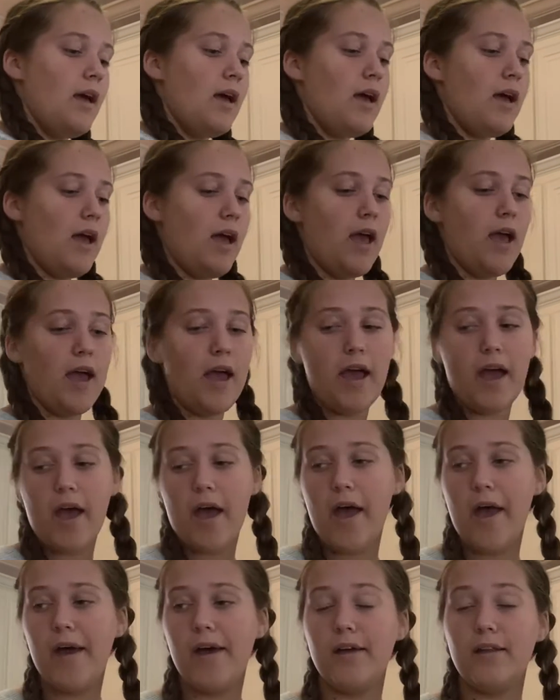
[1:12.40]

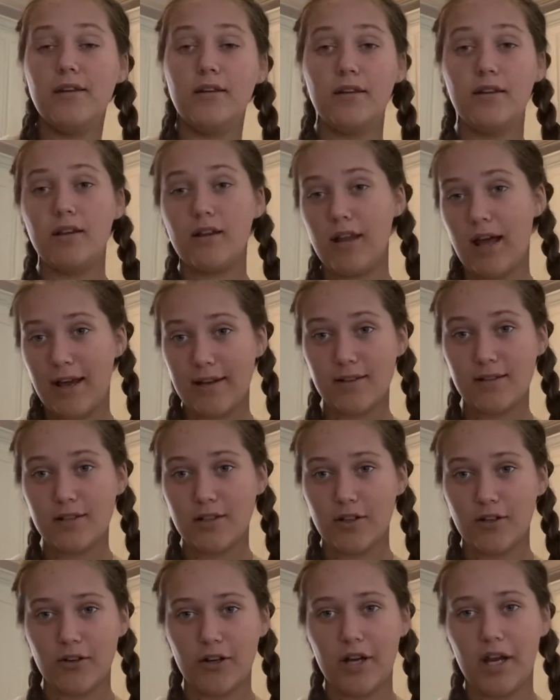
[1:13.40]
And the last
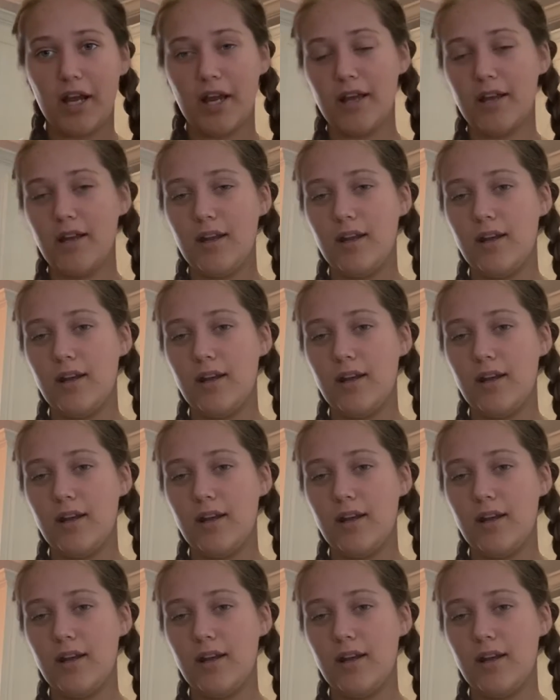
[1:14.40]
ingredient